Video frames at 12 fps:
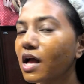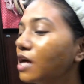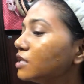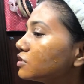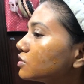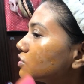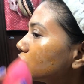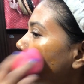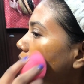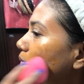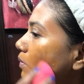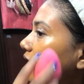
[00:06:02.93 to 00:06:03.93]

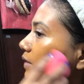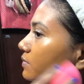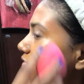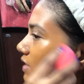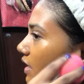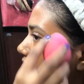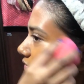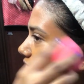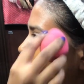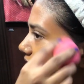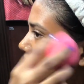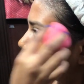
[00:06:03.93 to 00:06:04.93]
So I was kind of
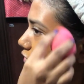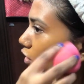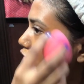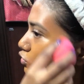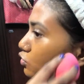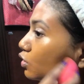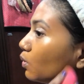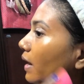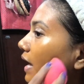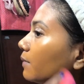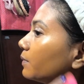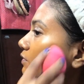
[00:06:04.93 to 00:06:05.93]
like not so
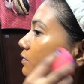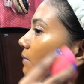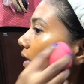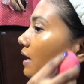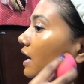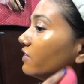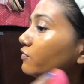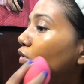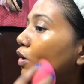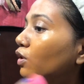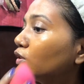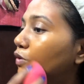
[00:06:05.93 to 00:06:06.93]
happy with my life,
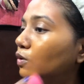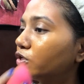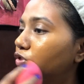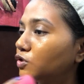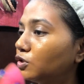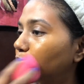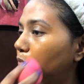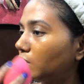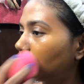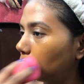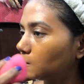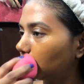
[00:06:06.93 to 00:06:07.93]
although I should
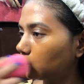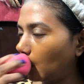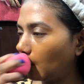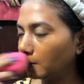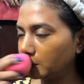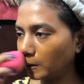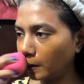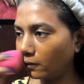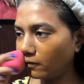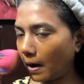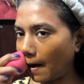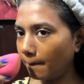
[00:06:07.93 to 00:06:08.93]
be, because I was doing
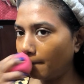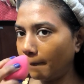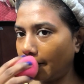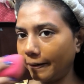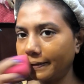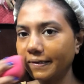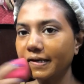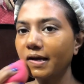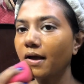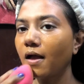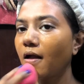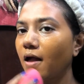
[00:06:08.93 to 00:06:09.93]
far better
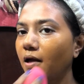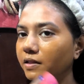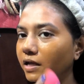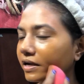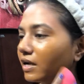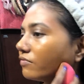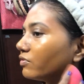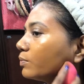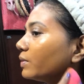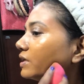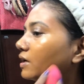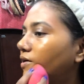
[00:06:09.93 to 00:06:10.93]
than
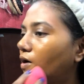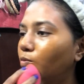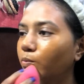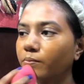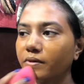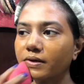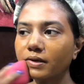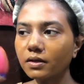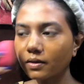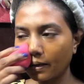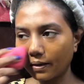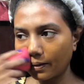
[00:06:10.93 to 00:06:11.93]
everybody around
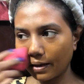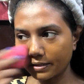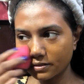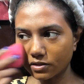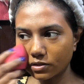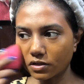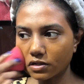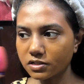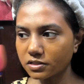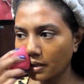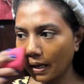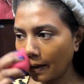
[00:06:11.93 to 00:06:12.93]
me as a
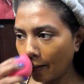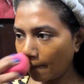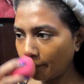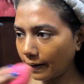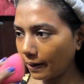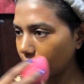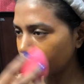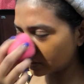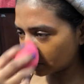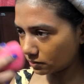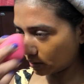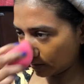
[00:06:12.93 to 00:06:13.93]
nurse. But I was
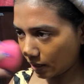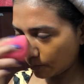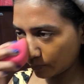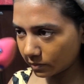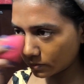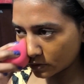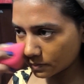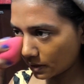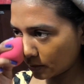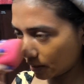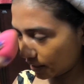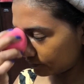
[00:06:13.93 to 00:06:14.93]
still unhappy because my
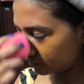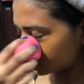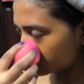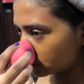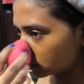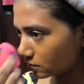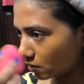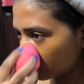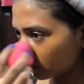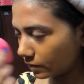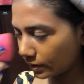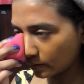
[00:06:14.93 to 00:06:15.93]
life was
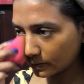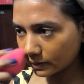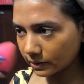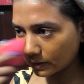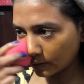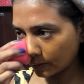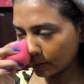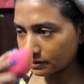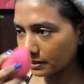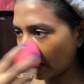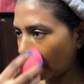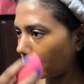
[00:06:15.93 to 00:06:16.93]
not going on the
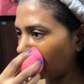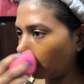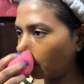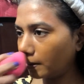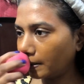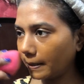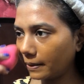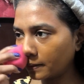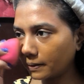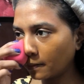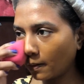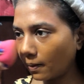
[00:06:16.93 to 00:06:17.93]
track I wanted it
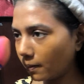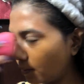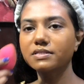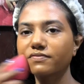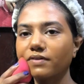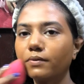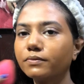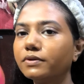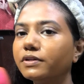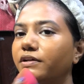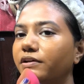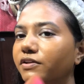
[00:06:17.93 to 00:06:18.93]
to go. This
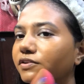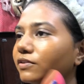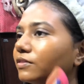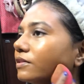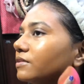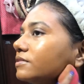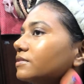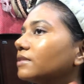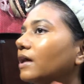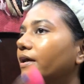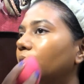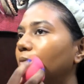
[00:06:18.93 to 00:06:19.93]
foundation, this is
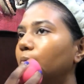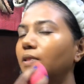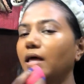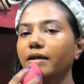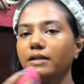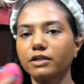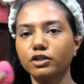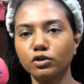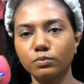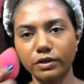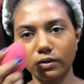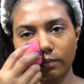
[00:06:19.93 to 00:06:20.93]
like, I'm applying like
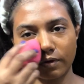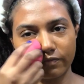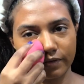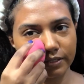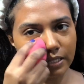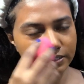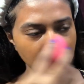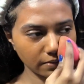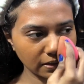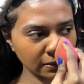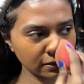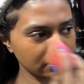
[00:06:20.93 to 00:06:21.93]
turmeric on my face. That's how
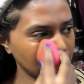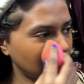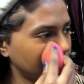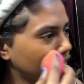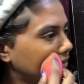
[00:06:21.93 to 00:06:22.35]
it looks like.